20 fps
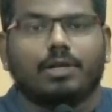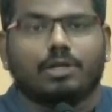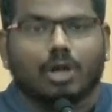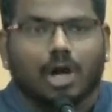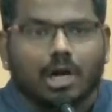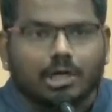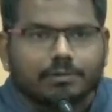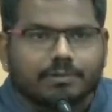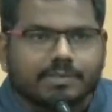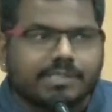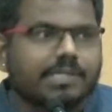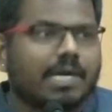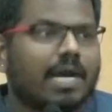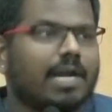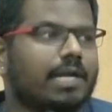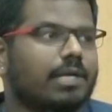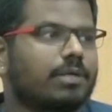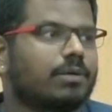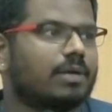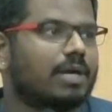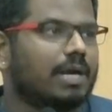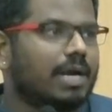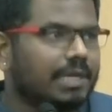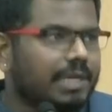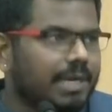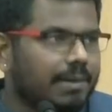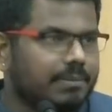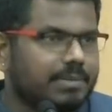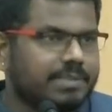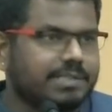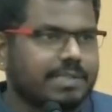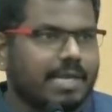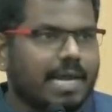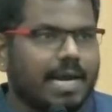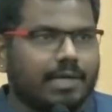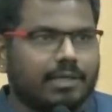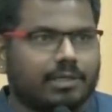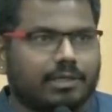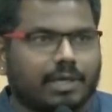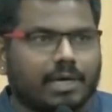Notwithstanding your attempts
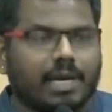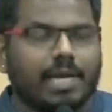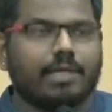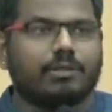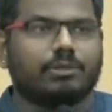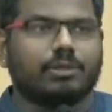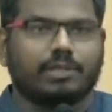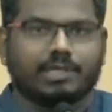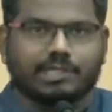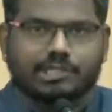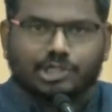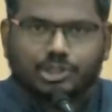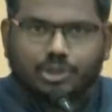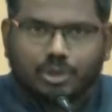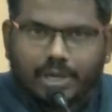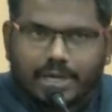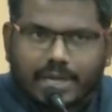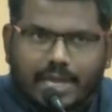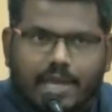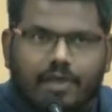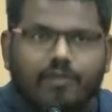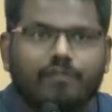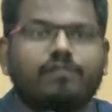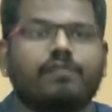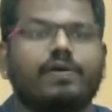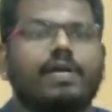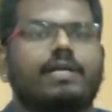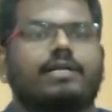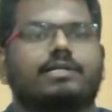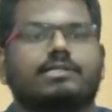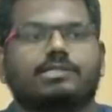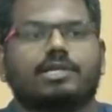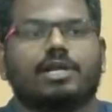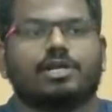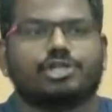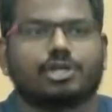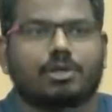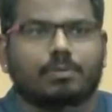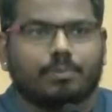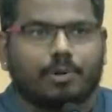at trying to destroy every
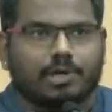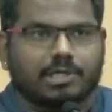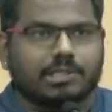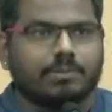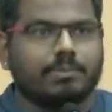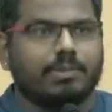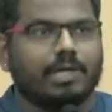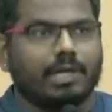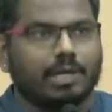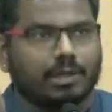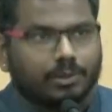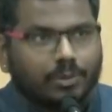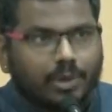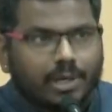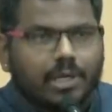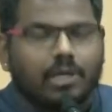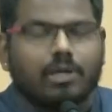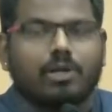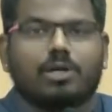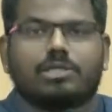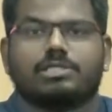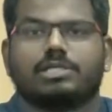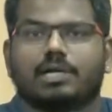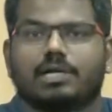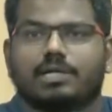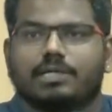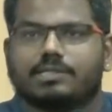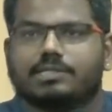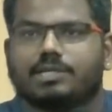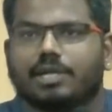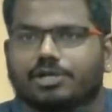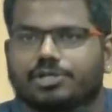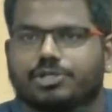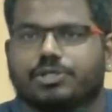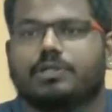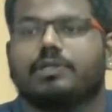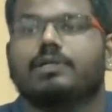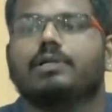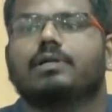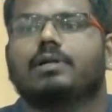distinction possible, including a logical
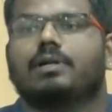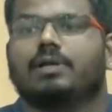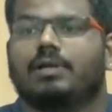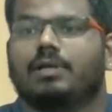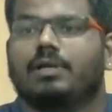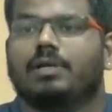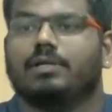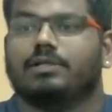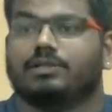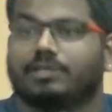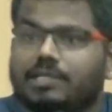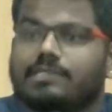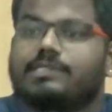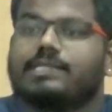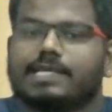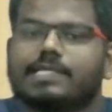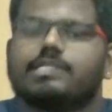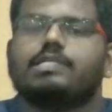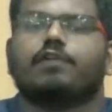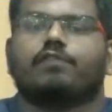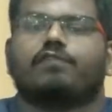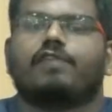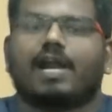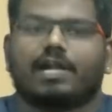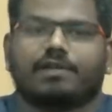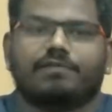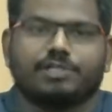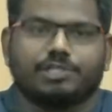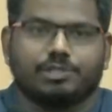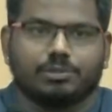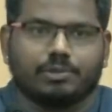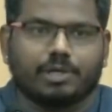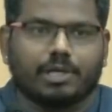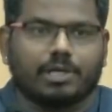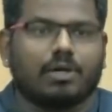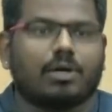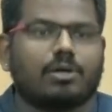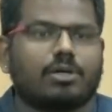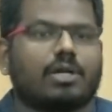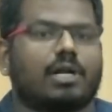distinction, this is a fact which you
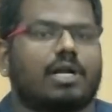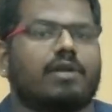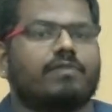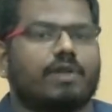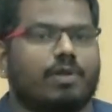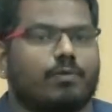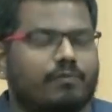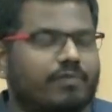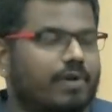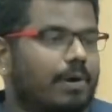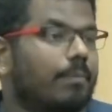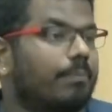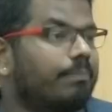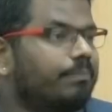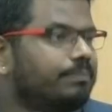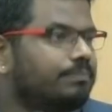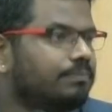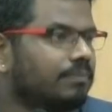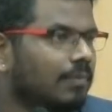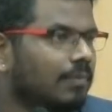cannot run away from.